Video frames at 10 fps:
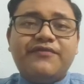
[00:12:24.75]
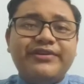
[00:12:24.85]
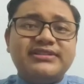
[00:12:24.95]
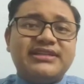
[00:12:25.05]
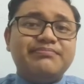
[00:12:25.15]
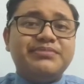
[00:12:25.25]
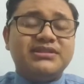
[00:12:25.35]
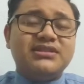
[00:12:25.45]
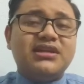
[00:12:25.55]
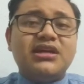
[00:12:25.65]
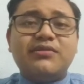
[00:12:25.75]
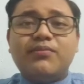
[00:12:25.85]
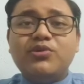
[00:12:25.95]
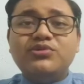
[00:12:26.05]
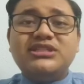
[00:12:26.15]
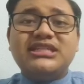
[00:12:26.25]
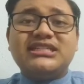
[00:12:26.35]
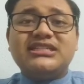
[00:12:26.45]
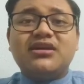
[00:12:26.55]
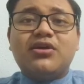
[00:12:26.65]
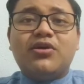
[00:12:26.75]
For example, blue cheese